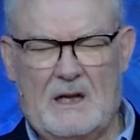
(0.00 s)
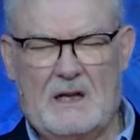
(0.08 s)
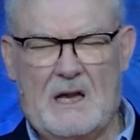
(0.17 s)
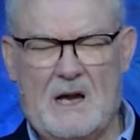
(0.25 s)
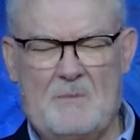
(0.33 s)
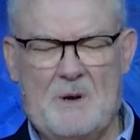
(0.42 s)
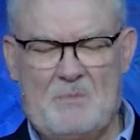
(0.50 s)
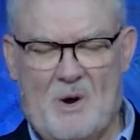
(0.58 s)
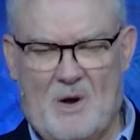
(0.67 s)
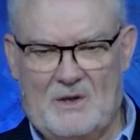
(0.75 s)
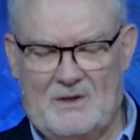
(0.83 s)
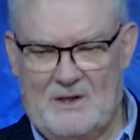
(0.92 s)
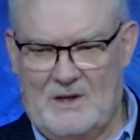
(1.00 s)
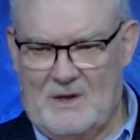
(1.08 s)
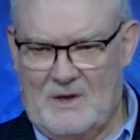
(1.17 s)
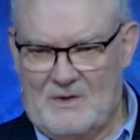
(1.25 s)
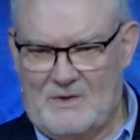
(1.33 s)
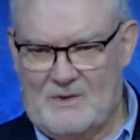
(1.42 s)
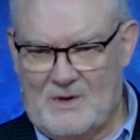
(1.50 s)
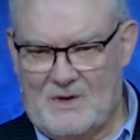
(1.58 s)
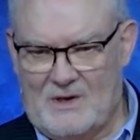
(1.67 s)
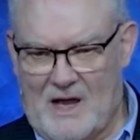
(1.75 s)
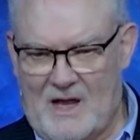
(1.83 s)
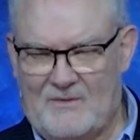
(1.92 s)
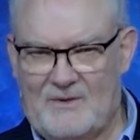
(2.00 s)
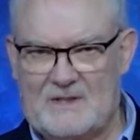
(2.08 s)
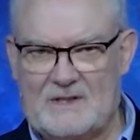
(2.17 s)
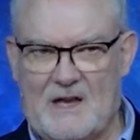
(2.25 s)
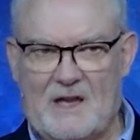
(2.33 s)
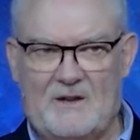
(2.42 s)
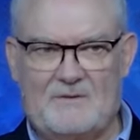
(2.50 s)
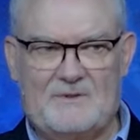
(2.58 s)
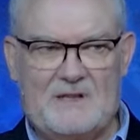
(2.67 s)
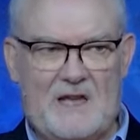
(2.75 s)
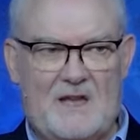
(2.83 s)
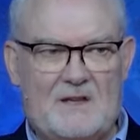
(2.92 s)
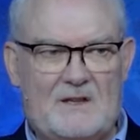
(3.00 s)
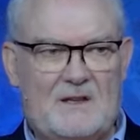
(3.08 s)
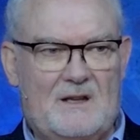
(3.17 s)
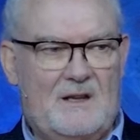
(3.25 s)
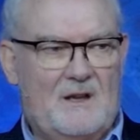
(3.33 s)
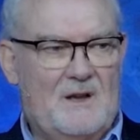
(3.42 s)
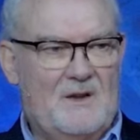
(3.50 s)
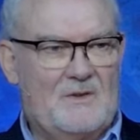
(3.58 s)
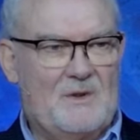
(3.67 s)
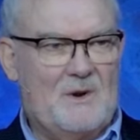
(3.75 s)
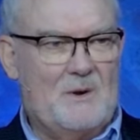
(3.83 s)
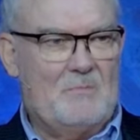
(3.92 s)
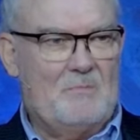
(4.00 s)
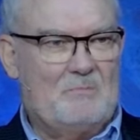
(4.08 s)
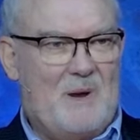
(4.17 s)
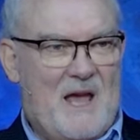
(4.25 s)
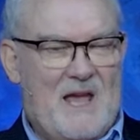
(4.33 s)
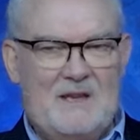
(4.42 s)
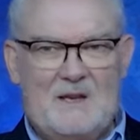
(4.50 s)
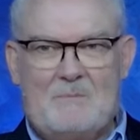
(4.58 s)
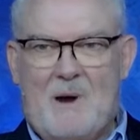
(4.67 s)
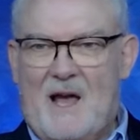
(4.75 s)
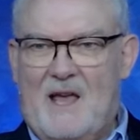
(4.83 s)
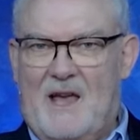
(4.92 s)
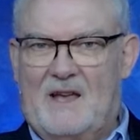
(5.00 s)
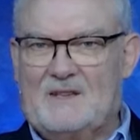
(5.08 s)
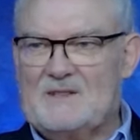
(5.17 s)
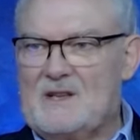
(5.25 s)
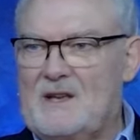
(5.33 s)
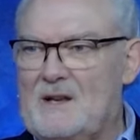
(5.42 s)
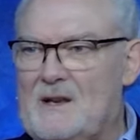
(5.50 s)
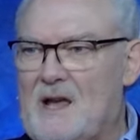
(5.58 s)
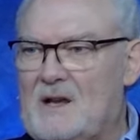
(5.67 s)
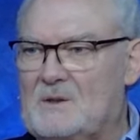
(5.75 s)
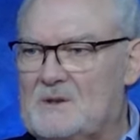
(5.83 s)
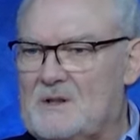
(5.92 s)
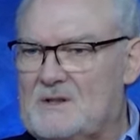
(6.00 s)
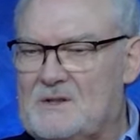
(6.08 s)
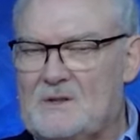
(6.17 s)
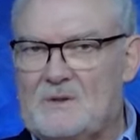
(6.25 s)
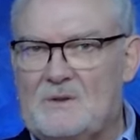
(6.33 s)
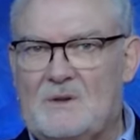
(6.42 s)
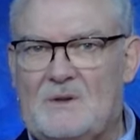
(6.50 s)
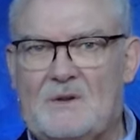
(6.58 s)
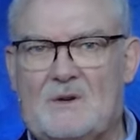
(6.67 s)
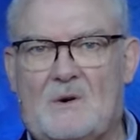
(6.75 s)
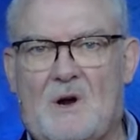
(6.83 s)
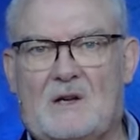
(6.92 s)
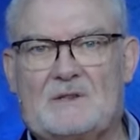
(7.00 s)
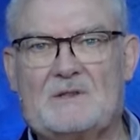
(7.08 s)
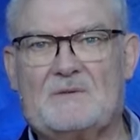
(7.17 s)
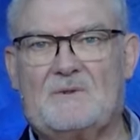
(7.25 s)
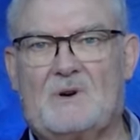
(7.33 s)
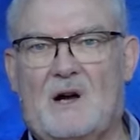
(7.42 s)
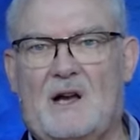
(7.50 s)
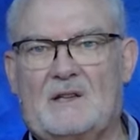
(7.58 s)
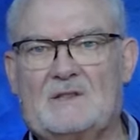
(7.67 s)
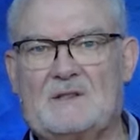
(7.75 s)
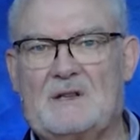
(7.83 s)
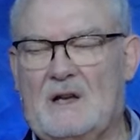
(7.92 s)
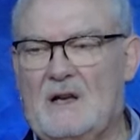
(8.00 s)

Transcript: come upon their life as I have taken their pain in my hands and nailed it to the cross of Christ.